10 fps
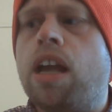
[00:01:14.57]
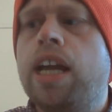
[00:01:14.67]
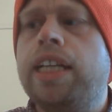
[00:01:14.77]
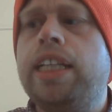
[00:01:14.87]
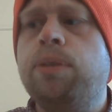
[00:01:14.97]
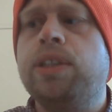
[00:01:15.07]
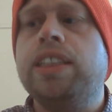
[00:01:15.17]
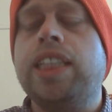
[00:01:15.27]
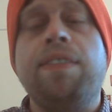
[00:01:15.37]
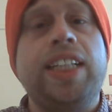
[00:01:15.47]
Uh, he
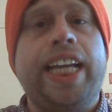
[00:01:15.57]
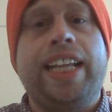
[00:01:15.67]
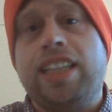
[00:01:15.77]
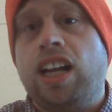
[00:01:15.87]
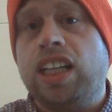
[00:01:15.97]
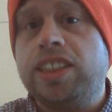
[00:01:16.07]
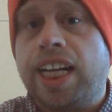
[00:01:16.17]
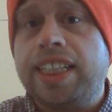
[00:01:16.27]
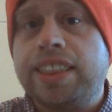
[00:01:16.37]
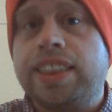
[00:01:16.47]
was heavily
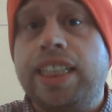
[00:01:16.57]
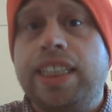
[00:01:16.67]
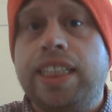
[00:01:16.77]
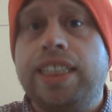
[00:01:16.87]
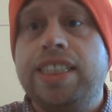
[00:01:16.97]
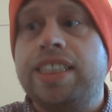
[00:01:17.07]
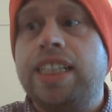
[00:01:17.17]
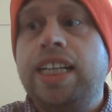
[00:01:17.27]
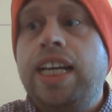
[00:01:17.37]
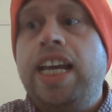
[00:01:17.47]
anthologized in his
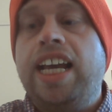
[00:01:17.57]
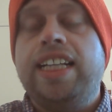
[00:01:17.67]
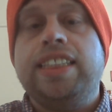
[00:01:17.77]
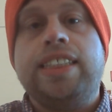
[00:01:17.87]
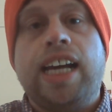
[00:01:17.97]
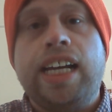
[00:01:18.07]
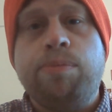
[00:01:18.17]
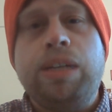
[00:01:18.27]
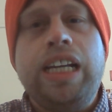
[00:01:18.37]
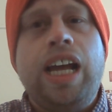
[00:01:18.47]
in his
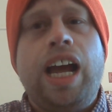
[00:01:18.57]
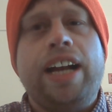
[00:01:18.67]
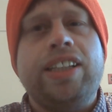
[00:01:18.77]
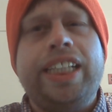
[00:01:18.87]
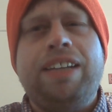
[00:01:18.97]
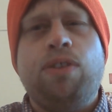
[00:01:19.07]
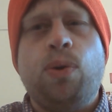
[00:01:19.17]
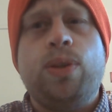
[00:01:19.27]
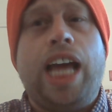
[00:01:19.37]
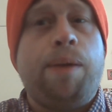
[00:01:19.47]
time. I don't think he
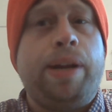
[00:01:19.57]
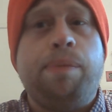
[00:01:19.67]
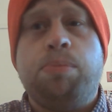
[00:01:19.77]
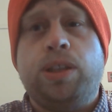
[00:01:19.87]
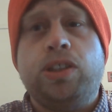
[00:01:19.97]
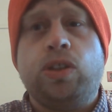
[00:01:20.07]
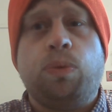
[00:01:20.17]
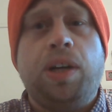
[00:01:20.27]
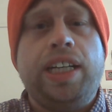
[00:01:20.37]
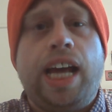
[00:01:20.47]
wrote that many books or
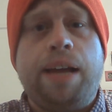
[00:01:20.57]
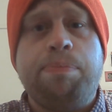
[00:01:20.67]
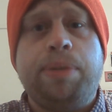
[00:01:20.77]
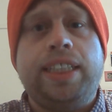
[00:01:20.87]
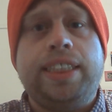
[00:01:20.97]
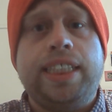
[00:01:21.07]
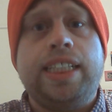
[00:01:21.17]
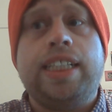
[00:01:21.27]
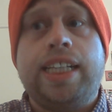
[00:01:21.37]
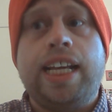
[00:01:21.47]
whatnot, but he
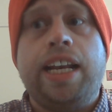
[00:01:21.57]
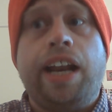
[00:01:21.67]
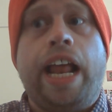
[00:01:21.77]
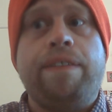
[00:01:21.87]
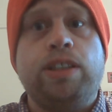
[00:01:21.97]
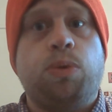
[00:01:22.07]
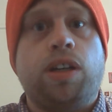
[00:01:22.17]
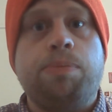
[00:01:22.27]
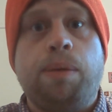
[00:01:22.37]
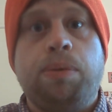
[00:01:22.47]
did get a lot of his
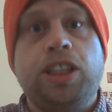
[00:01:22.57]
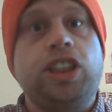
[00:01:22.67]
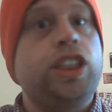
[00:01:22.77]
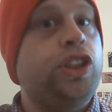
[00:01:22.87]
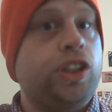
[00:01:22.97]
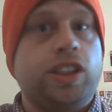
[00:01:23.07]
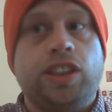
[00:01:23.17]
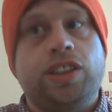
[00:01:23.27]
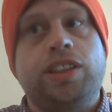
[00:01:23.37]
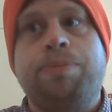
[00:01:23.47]
work published in
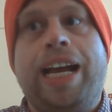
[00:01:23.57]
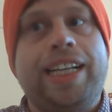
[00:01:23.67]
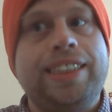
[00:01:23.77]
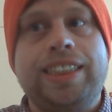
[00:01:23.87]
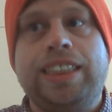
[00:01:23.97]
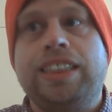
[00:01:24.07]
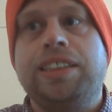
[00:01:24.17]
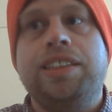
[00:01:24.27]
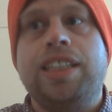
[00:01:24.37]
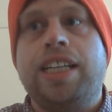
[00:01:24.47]
journals,
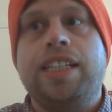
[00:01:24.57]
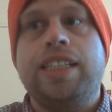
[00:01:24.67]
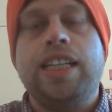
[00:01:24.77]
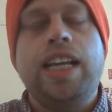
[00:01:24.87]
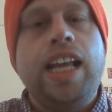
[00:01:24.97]
magazines, and